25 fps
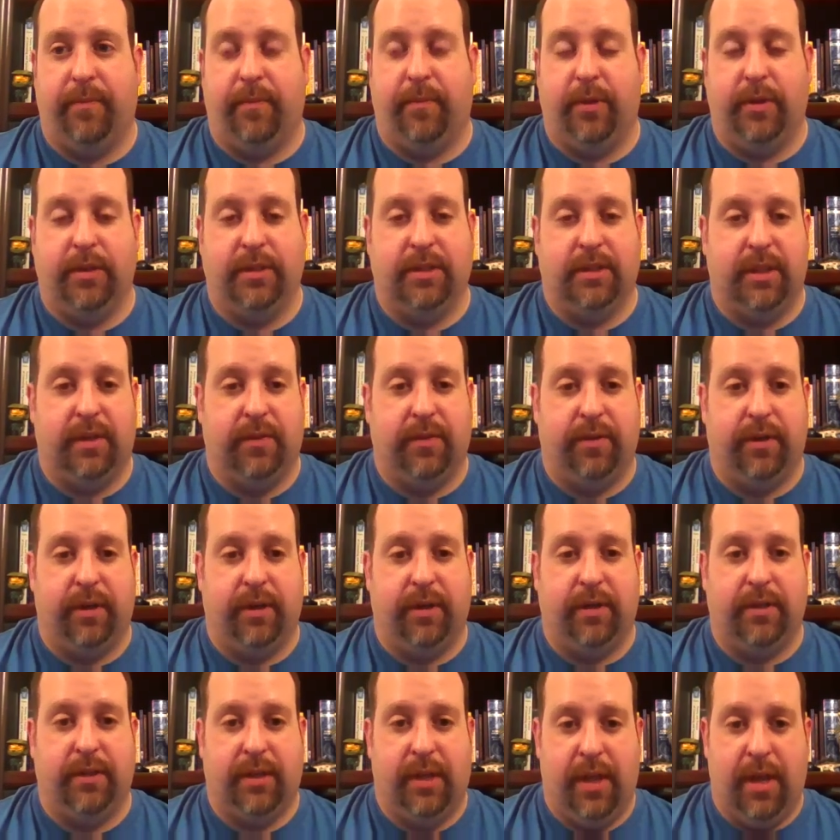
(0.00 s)
looks
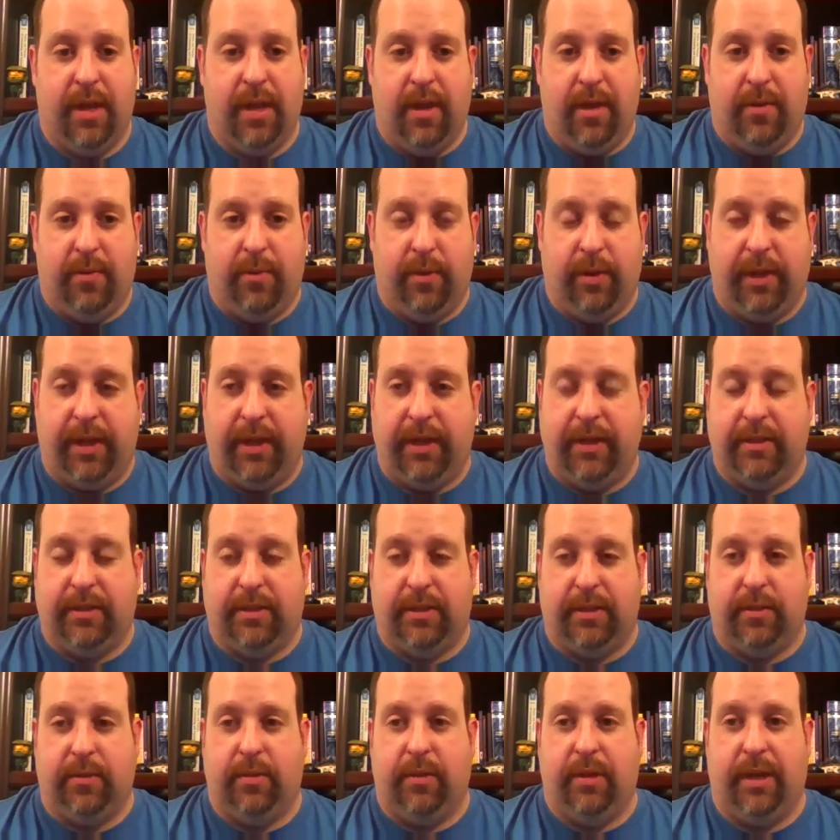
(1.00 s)
different related
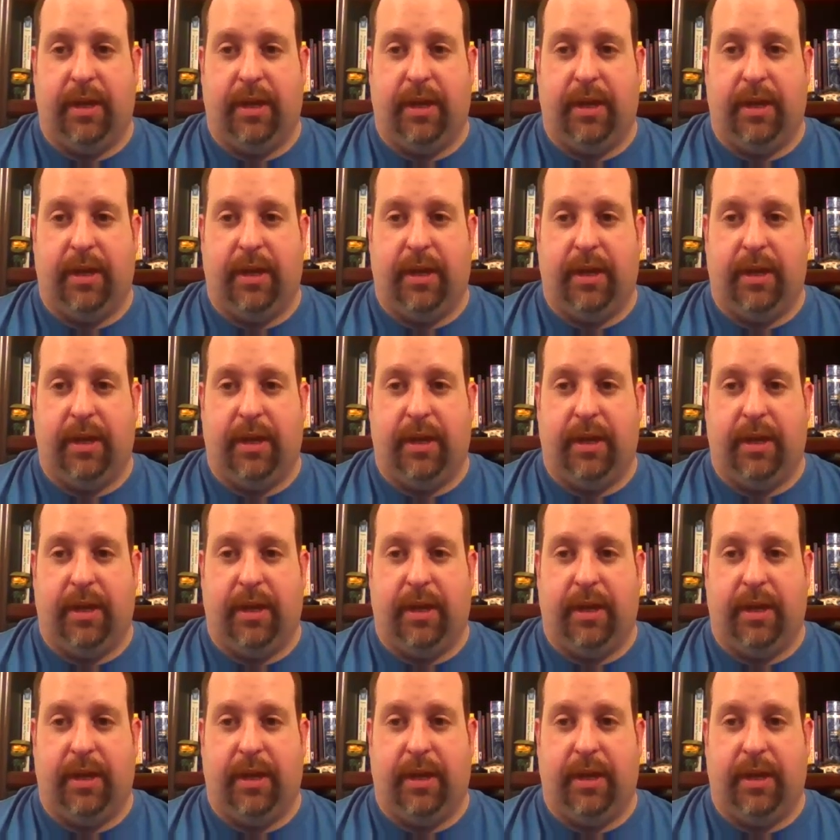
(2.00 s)
to